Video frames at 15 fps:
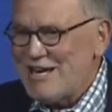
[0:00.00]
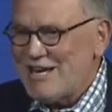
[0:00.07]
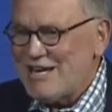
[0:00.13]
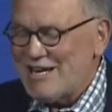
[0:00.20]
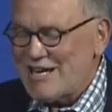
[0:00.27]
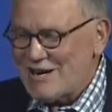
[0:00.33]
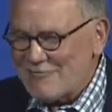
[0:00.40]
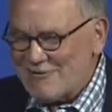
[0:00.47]

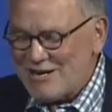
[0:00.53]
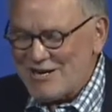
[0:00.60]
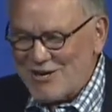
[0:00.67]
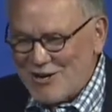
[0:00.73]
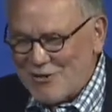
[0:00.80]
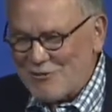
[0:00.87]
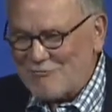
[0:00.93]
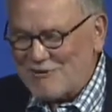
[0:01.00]
And I read
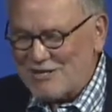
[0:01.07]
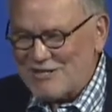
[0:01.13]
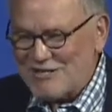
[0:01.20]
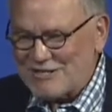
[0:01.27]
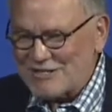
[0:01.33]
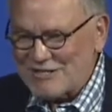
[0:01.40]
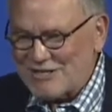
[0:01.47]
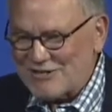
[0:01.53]
all 3 of
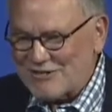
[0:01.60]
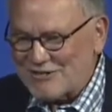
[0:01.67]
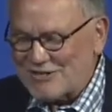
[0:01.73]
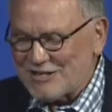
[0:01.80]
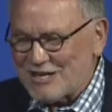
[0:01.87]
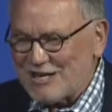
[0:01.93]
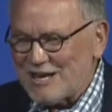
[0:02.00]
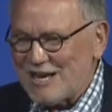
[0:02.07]
these letters,
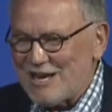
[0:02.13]
and I